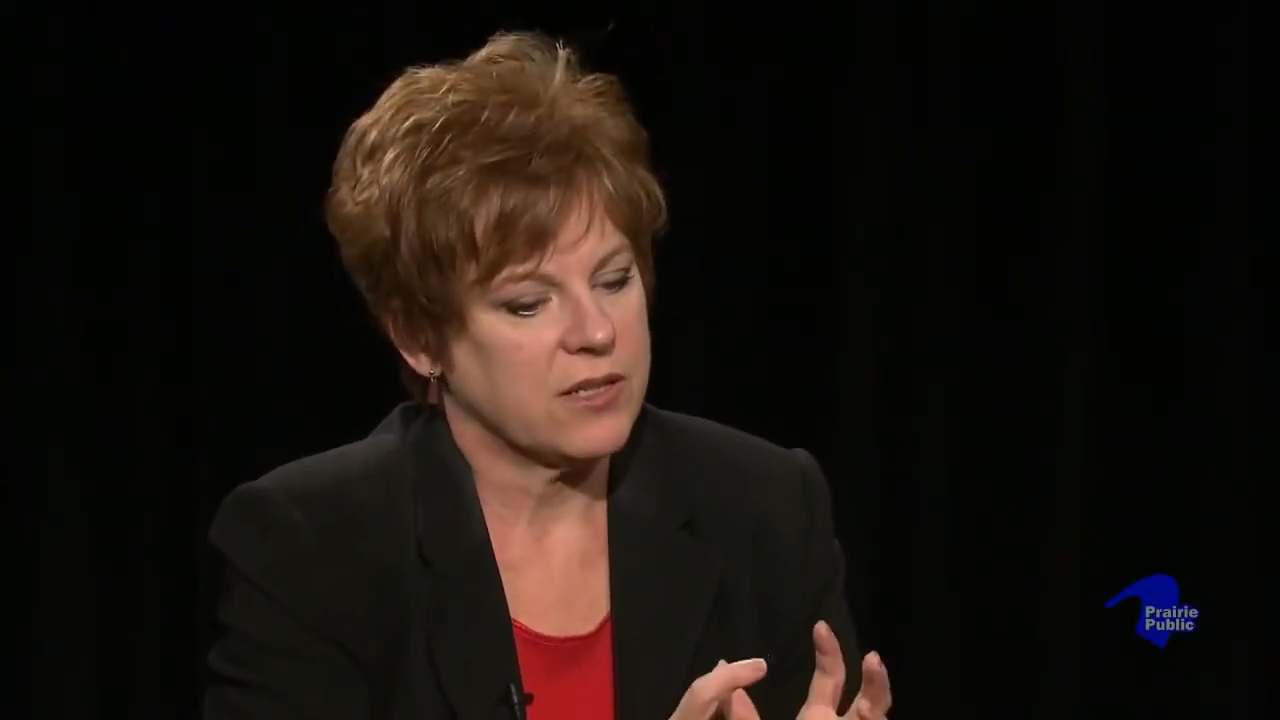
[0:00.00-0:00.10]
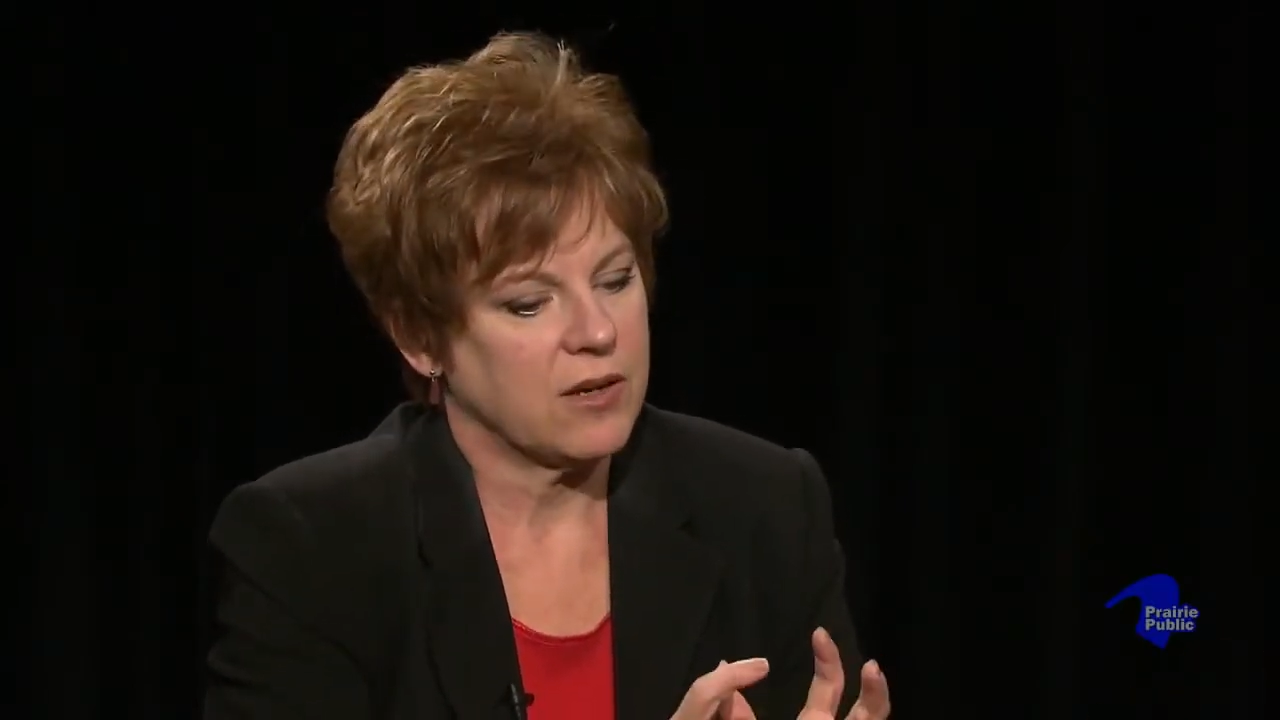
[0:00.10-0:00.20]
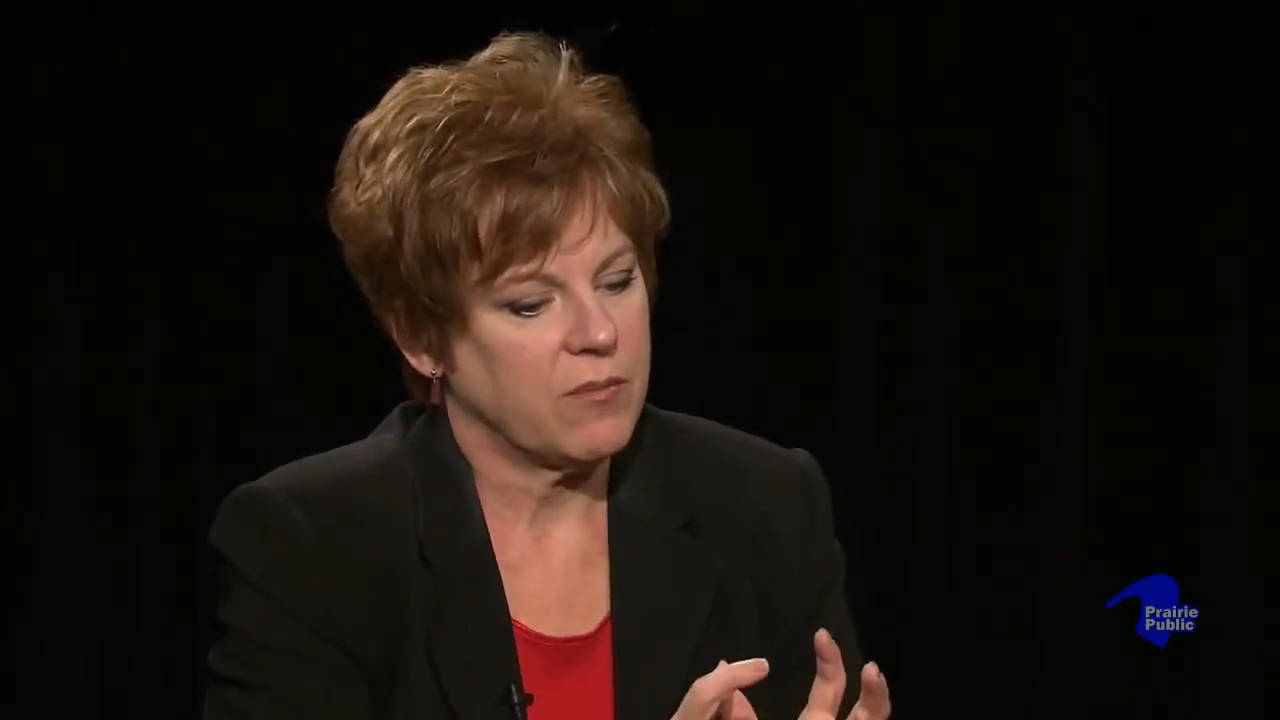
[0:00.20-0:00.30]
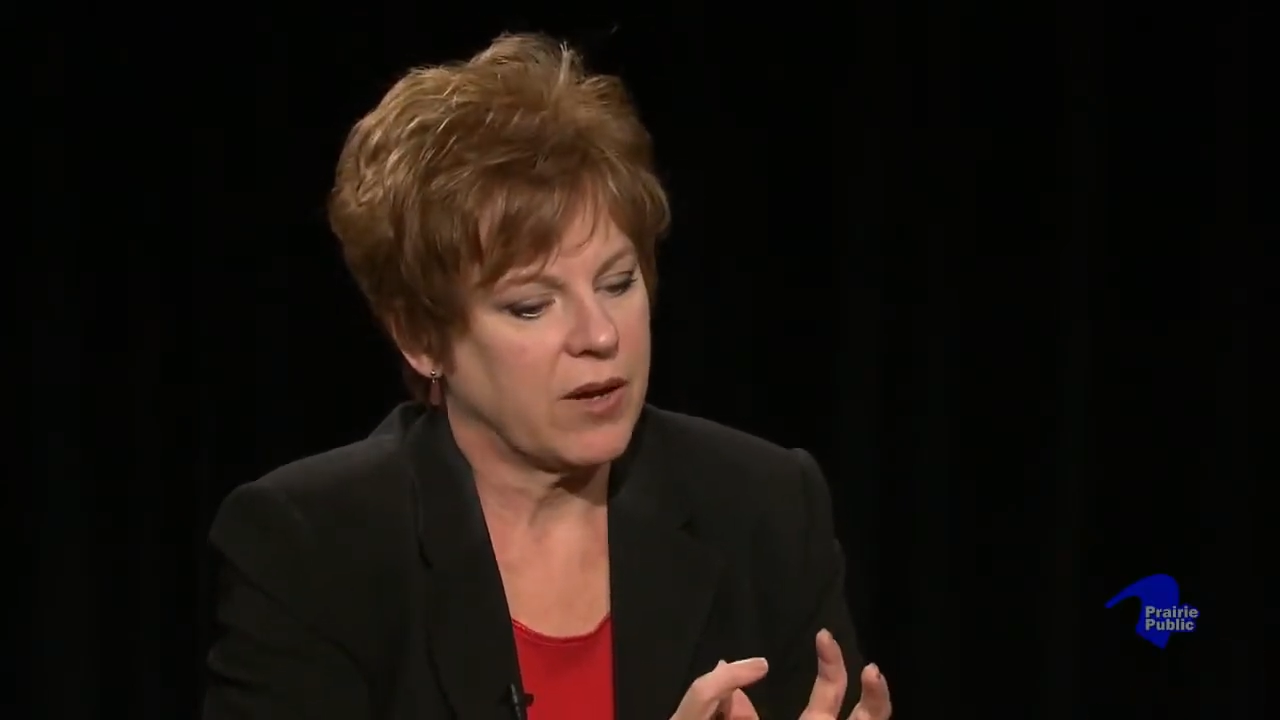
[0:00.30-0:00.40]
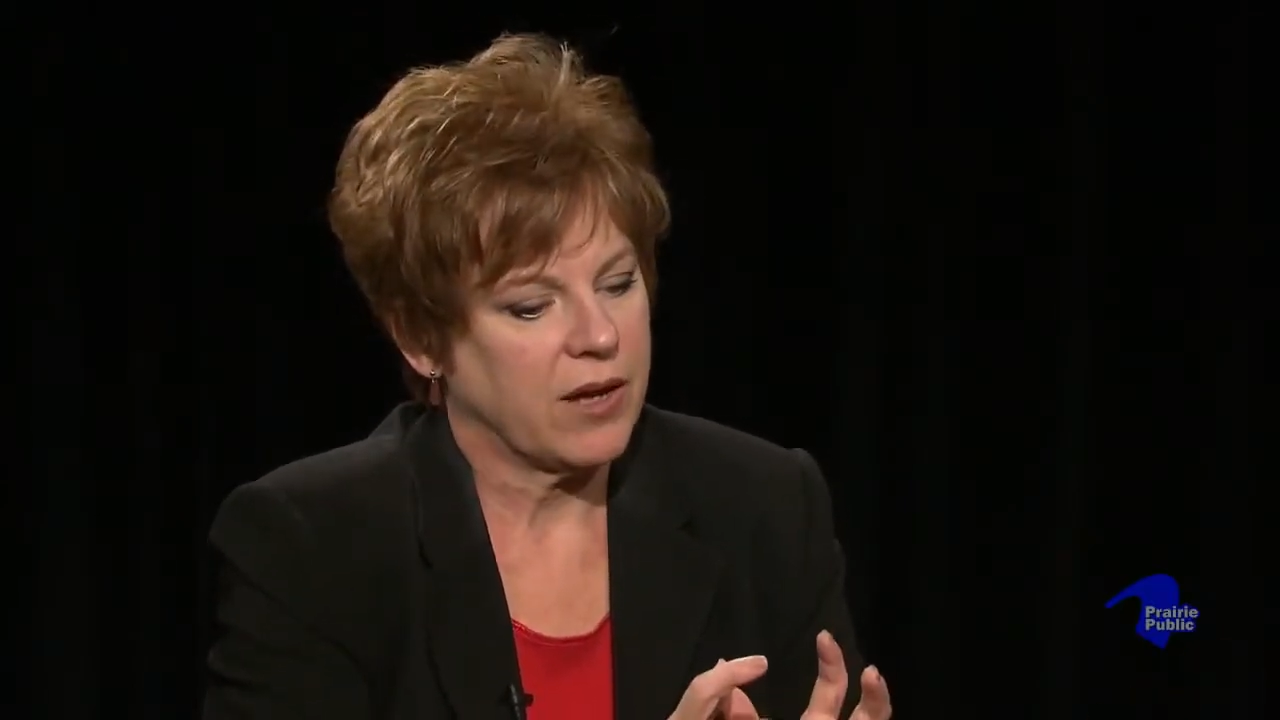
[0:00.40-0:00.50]

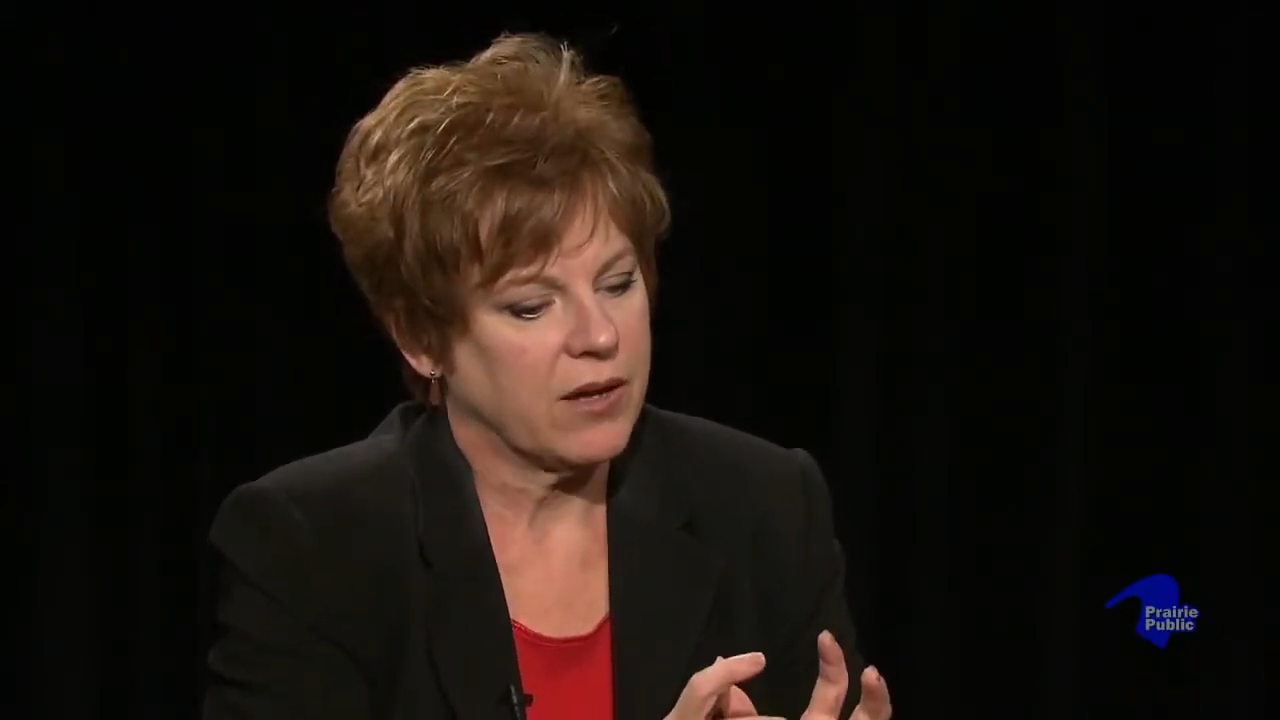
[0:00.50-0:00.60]
done by